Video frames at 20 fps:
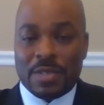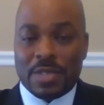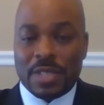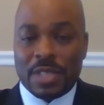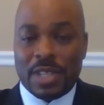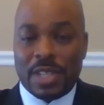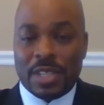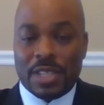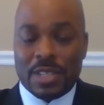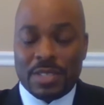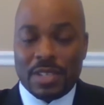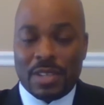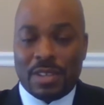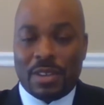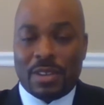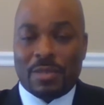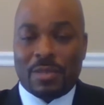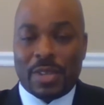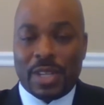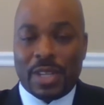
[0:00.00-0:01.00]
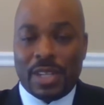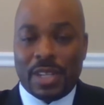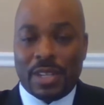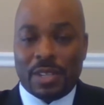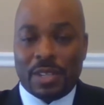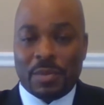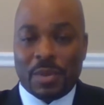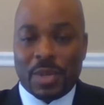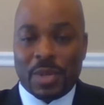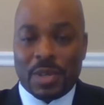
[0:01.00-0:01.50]
NAVSEA that's already
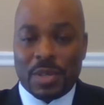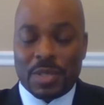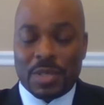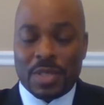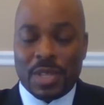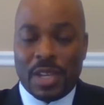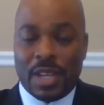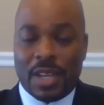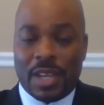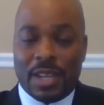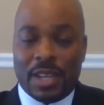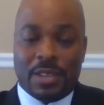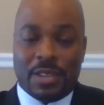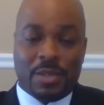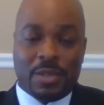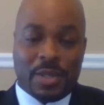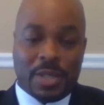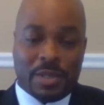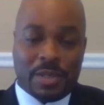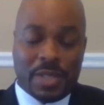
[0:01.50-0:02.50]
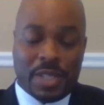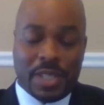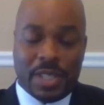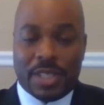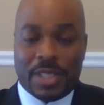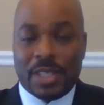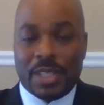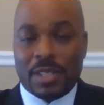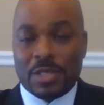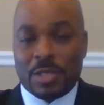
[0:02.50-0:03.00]
in the works, and you'll hear
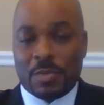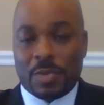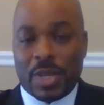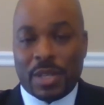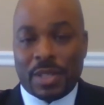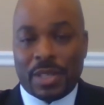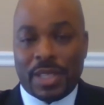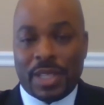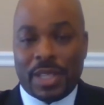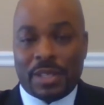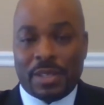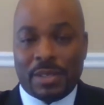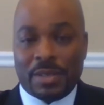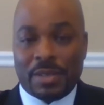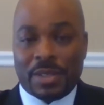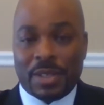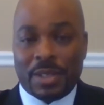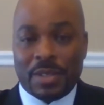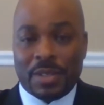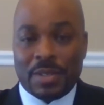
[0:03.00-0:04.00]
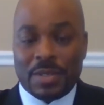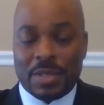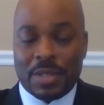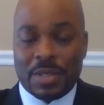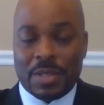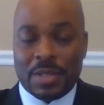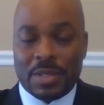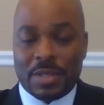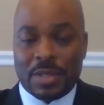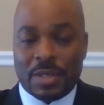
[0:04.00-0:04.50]
details about that on
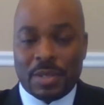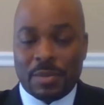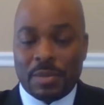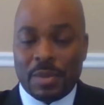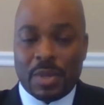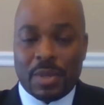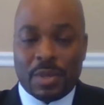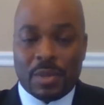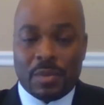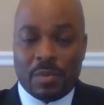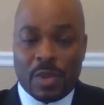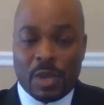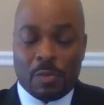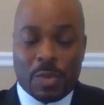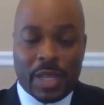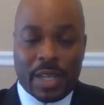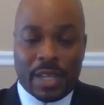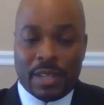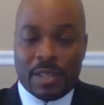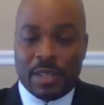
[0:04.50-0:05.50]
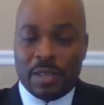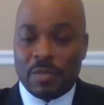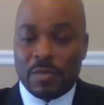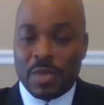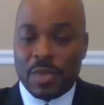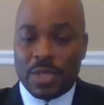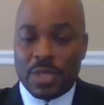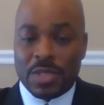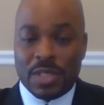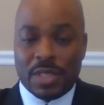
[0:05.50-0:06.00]
Thursday. So we're planning
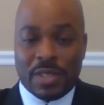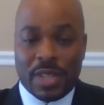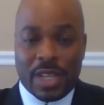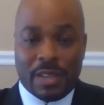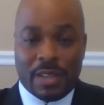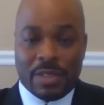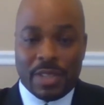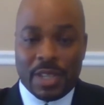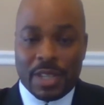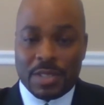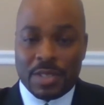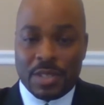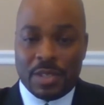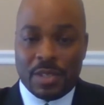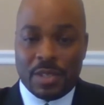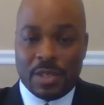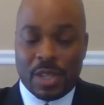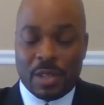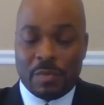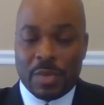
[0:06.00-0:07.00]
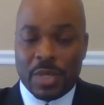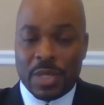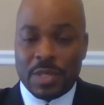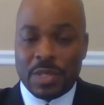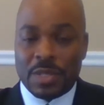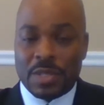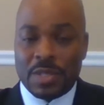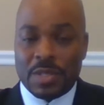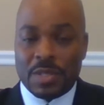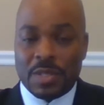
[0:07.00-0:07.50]
on, we still have to execute our
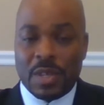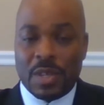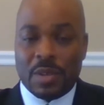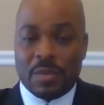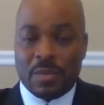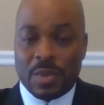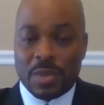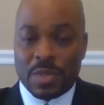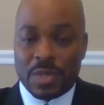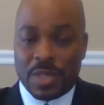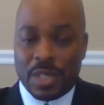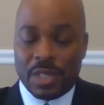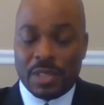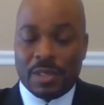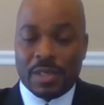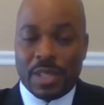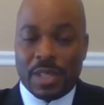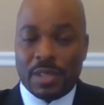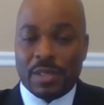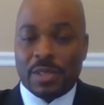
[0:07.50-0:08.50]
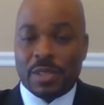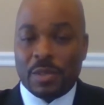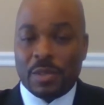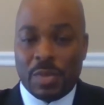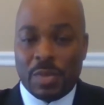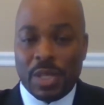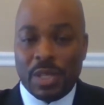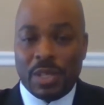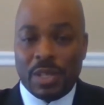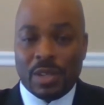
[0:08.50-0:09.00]
business. We're still here
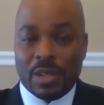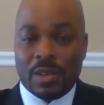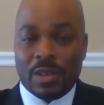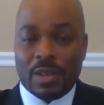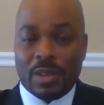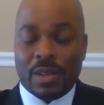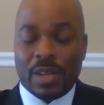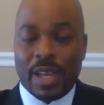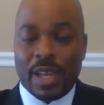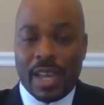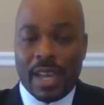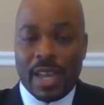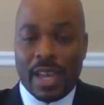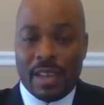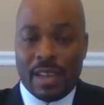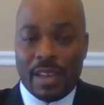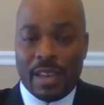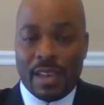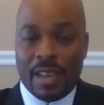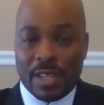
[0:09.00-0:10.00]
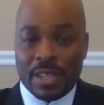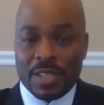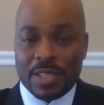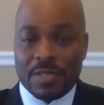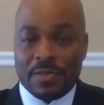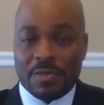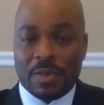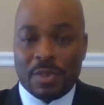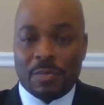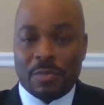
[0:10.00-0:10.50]
to be your
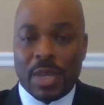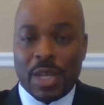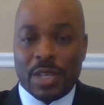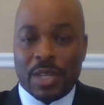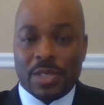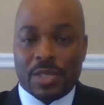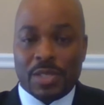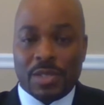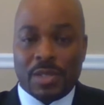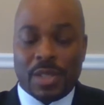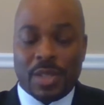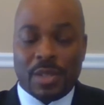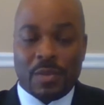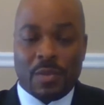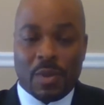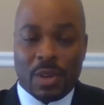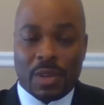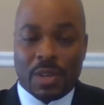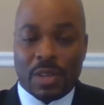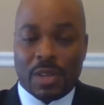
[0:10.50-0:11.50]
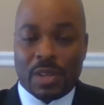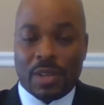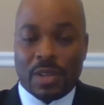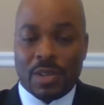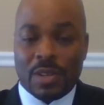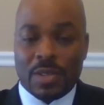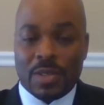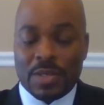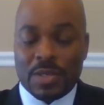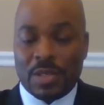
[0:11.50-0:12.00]
advocates for making sure that work
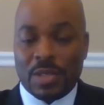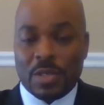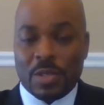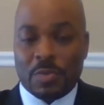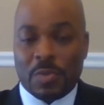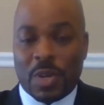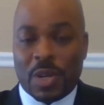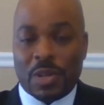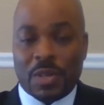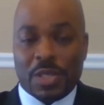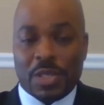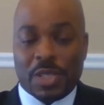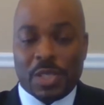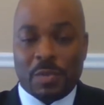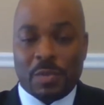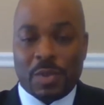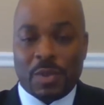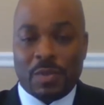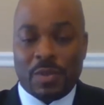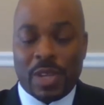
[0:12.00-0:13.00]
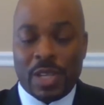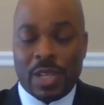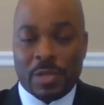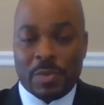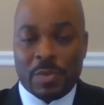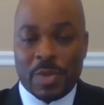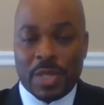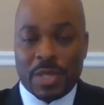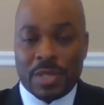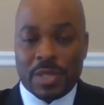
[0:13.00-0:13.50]
occurs and those partnership
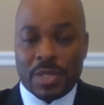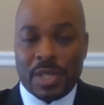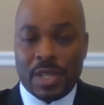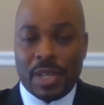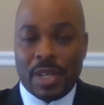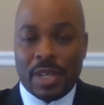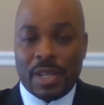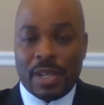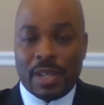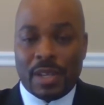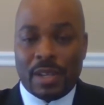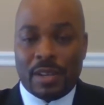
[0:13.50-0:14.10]
arrangements